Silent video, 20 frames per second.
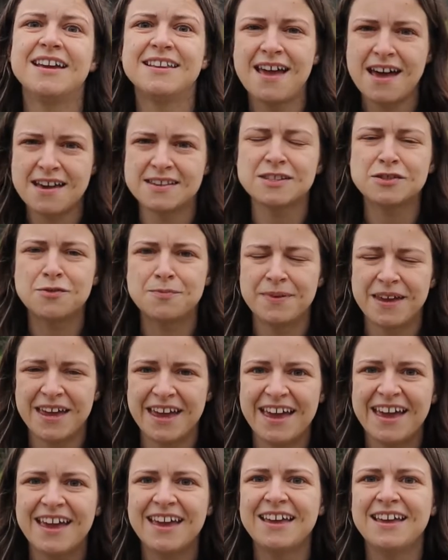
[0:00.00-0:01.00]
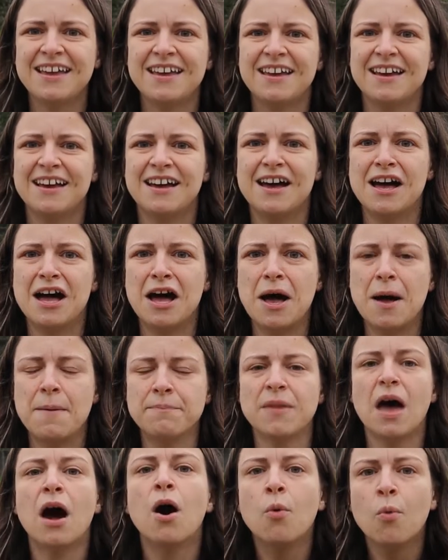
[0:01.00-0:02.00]
It has to be
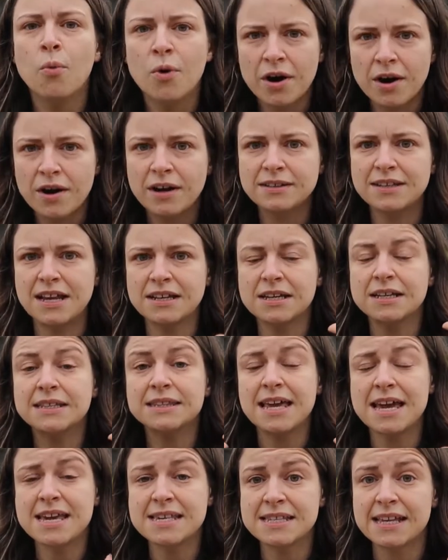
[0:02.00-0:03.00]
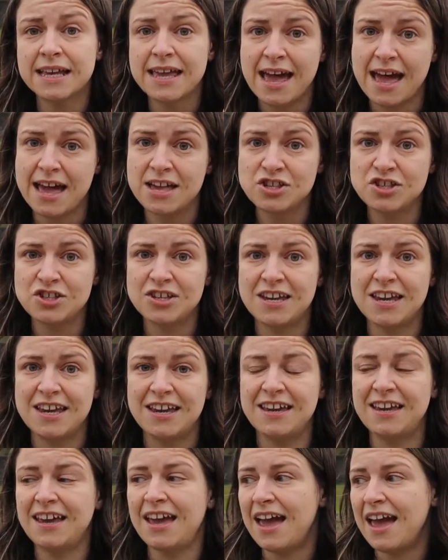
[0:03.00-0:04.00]
a word that contains the
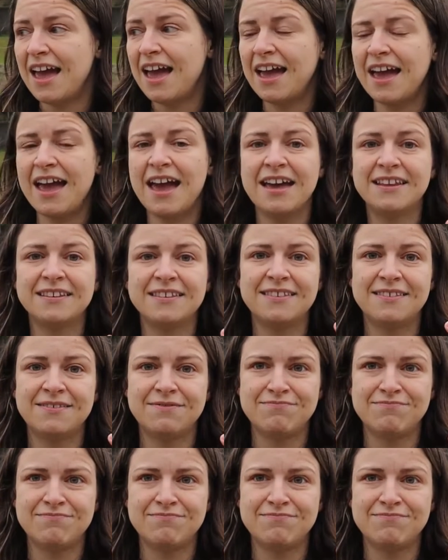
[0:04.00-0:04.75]
kanji and